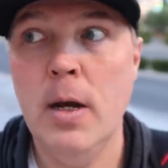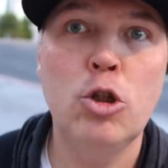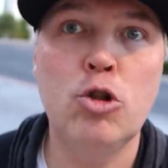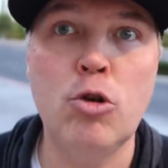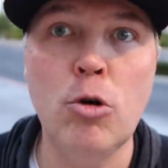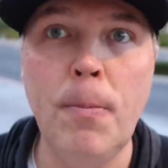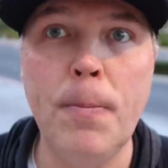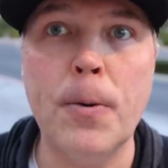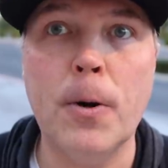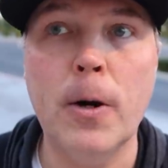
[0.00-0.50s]

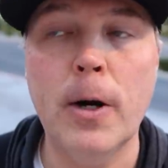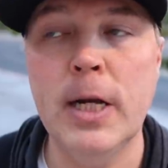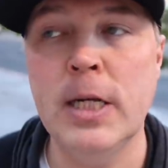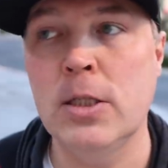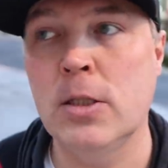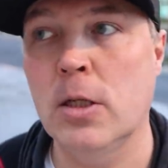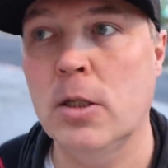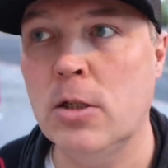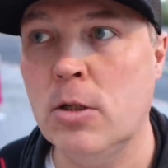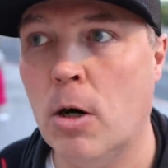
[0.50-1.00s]
Tripper,
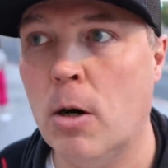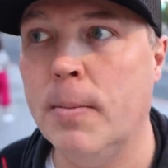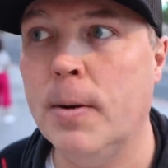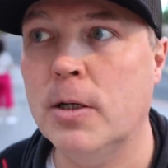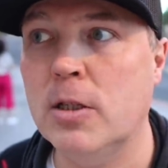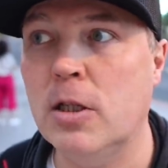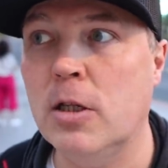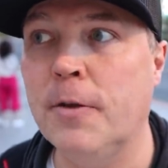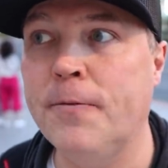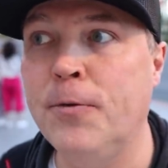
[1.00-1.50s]
is the
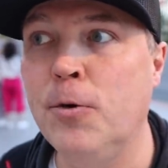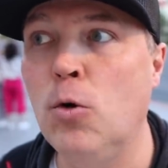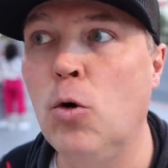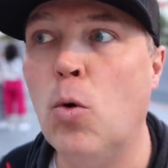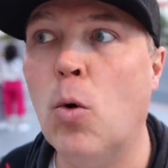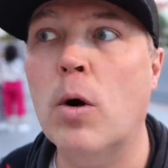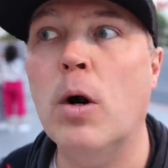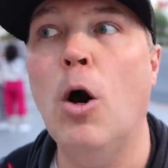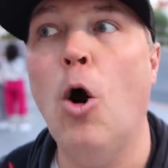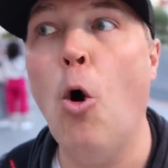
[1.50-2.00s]
Starbucks at the food
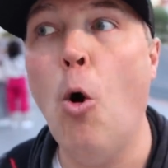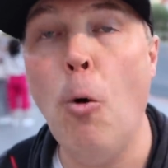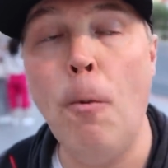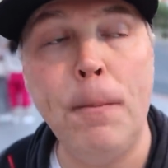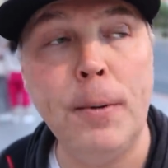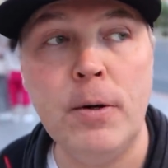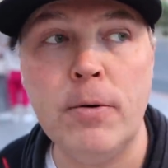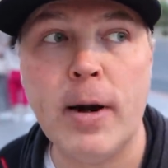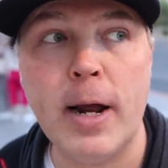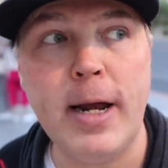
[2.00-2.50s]
court
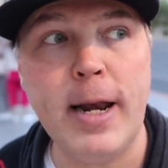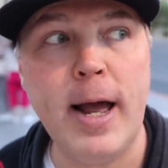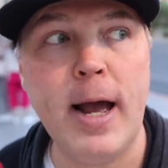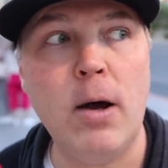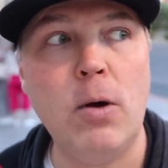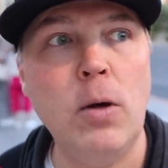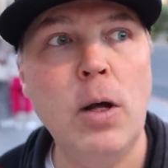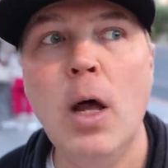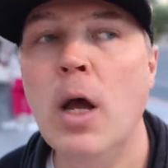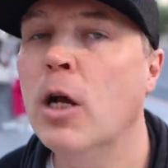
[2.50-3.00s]
open right
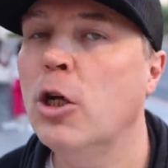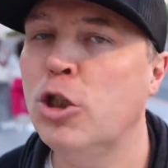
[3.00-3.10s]
now?